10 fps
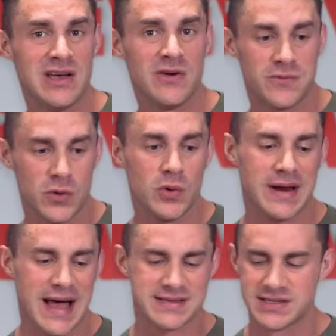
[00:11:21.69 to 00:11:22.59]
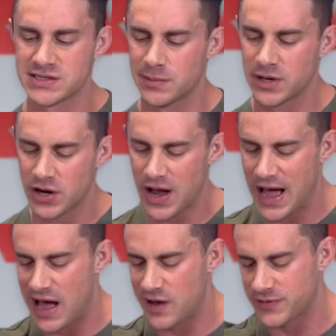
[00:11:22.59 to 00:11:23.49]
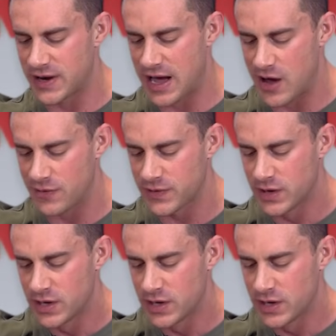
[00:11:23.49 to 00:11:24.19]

fluid ounces. So I'm going to go half and half.